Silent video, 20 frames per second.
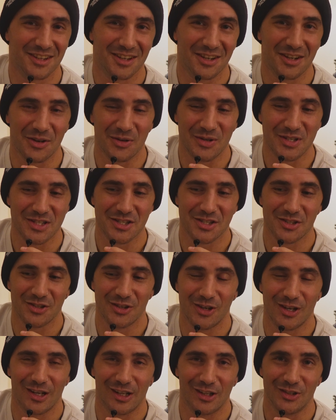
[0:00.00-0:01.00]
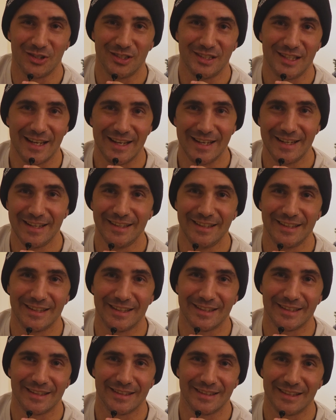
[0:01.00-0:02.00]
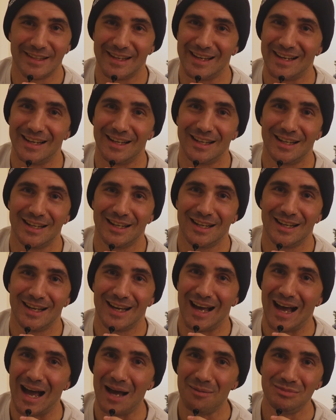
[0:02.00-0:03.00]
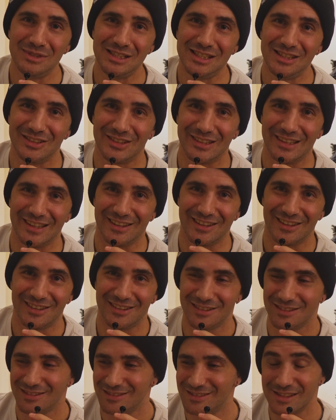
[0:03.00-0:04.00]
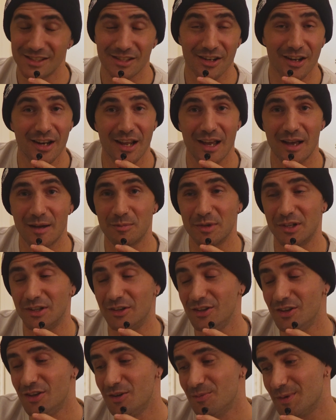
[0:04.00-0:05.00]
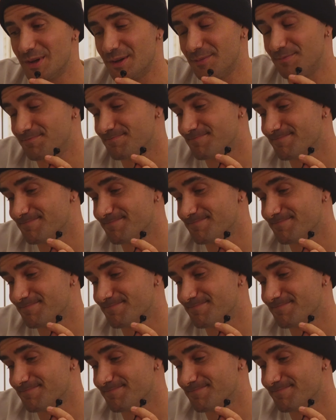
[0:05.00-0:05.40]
I wish you a good day and Happy New Year. It's not a Happy New Year, but